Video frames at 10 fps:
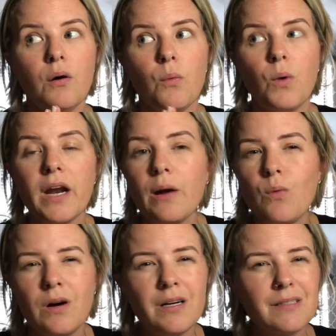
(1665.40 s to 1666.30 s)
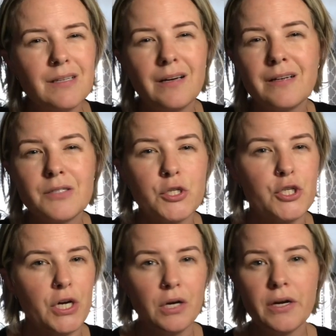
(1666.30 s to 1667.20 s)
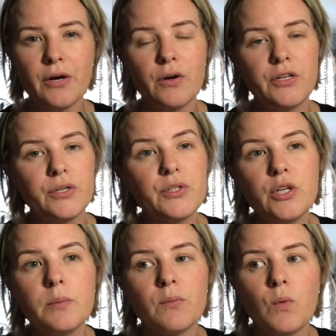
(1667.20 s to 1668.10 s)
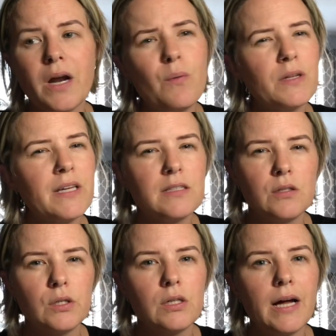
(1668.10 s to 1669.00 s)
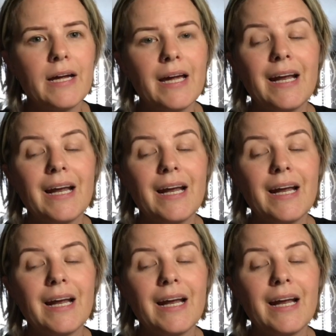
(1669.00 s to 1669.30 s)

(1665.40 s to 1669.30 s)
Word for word: what I want to share here on YouTube and what I want that to look like.